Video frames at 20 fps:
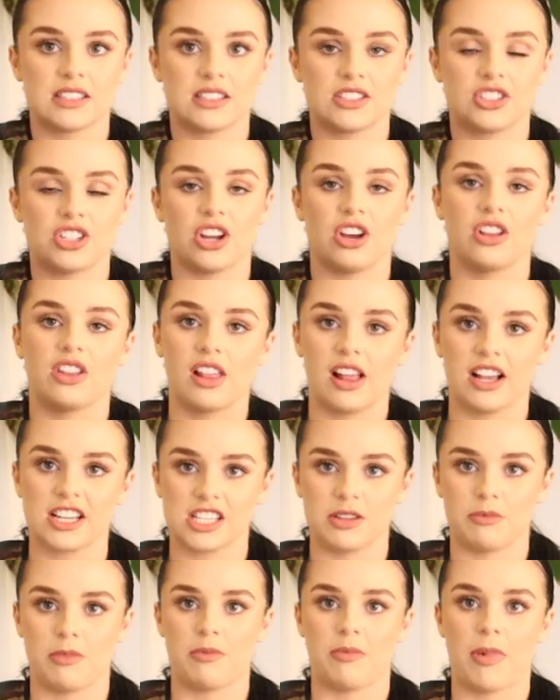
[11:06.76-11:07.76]
She only likes
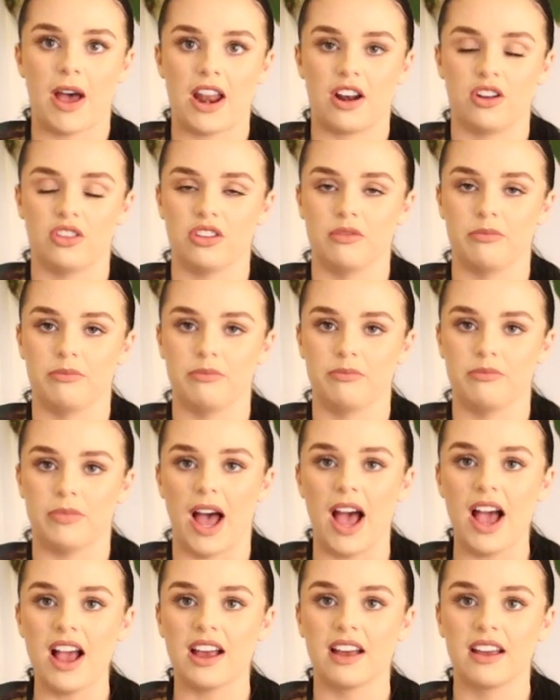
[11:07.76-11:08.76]
to be pat on the
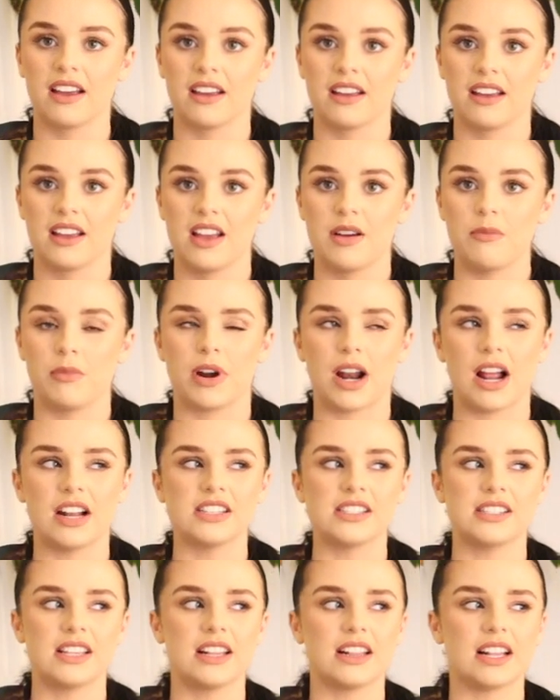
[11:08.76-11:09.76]
back. But I
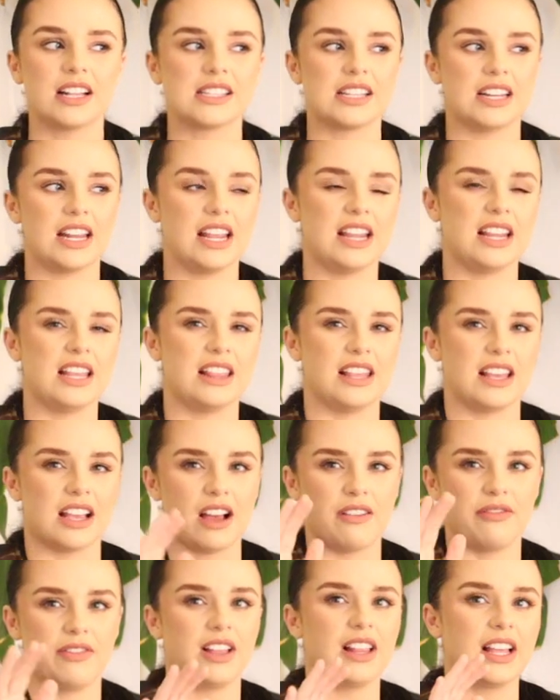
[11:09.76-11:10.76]
just think that's an Iggy thing.
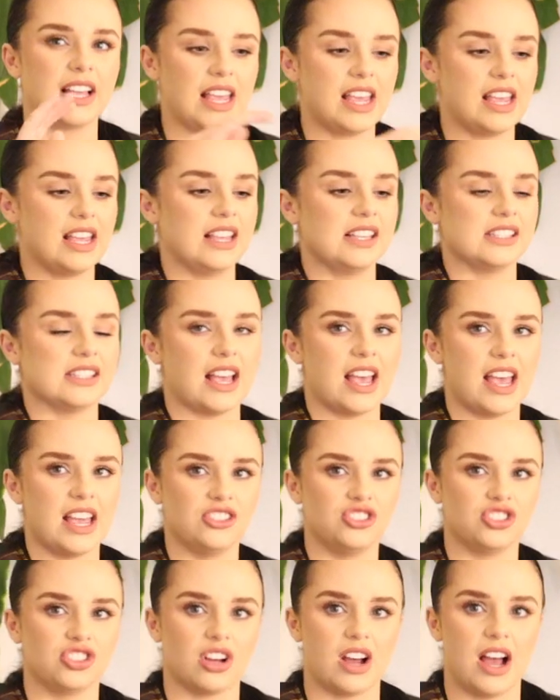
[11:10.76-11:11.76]
I feel like Iggy's a
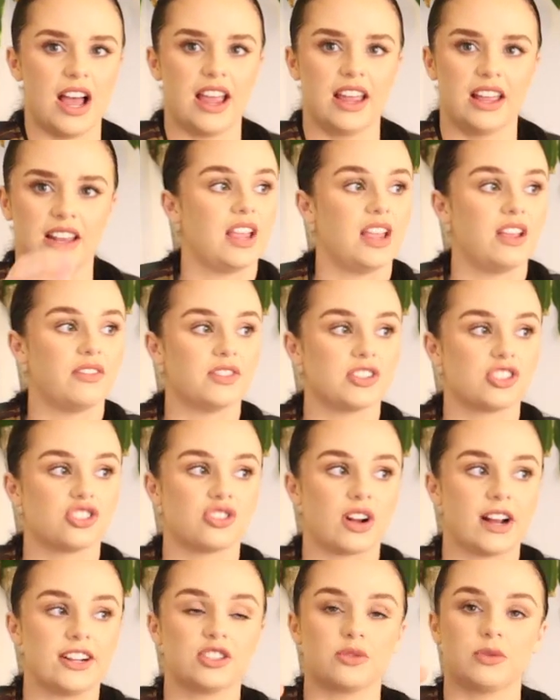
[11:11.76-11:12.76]
head shy. And if a
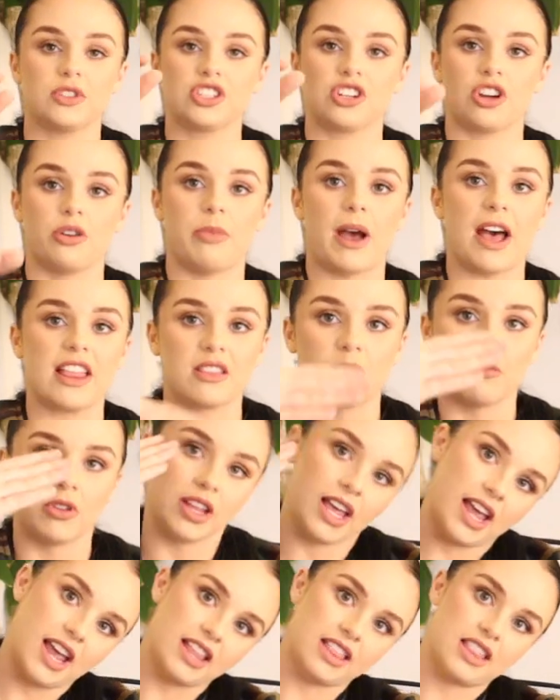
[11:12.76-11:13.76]
stranger went to go pat them on
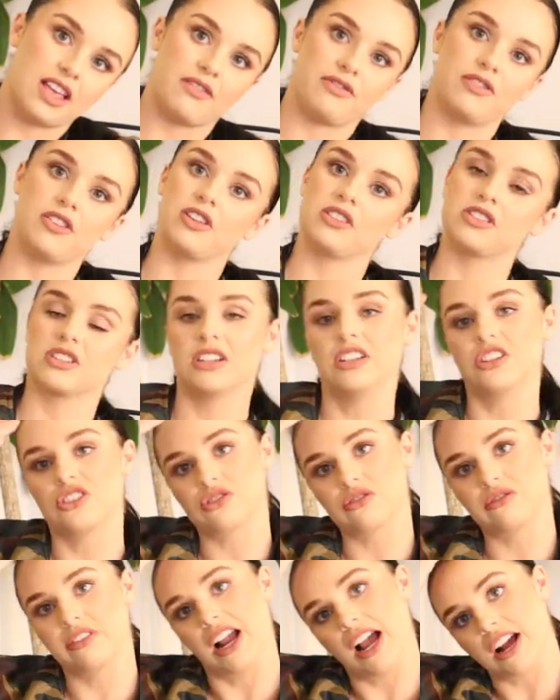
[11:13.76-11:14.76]
the head, their first
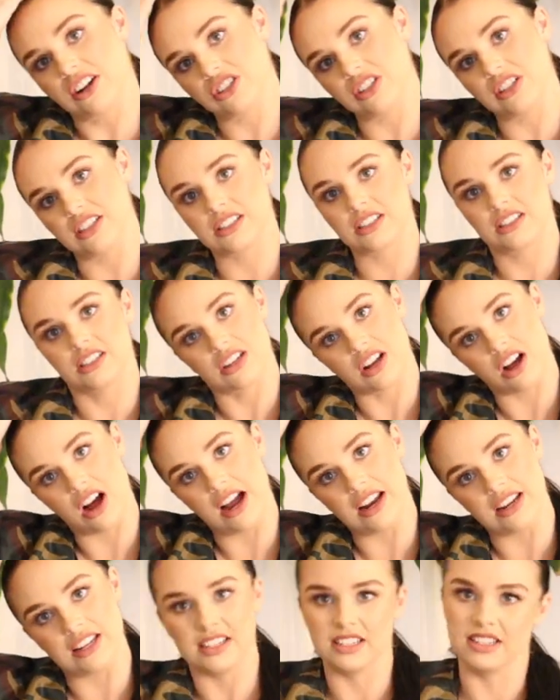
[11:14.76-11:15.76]
initial reaction is to
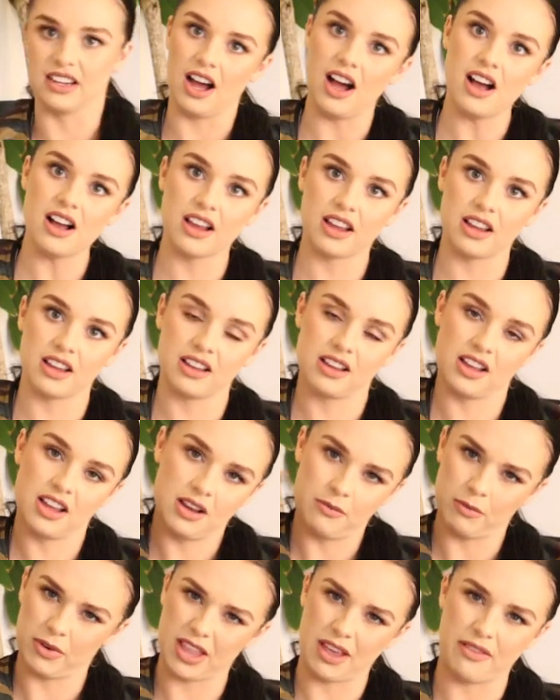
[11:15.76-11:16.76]
kind of duck.
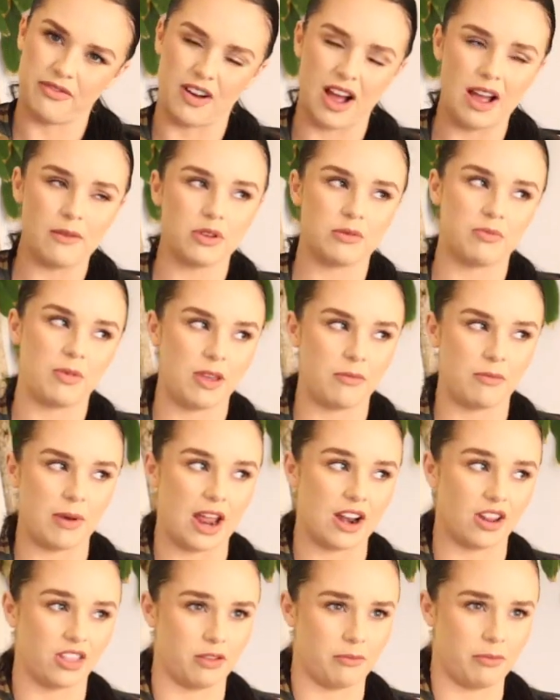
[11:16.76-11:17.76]
But they're fine with being
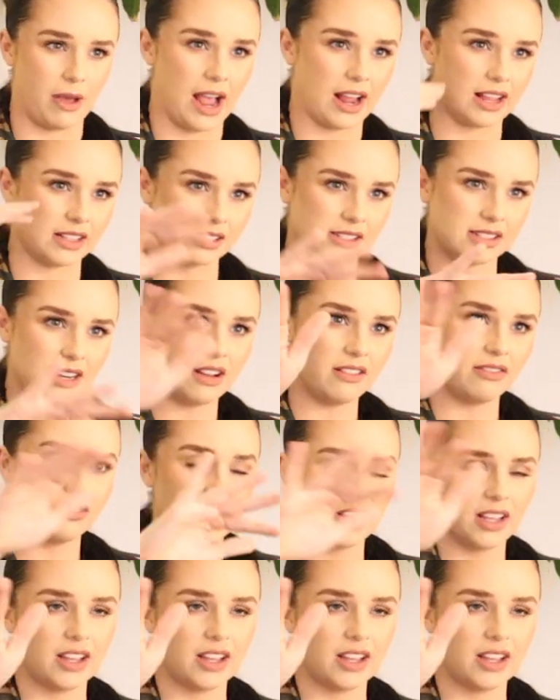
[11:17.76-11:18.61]
pat on the back and stuff.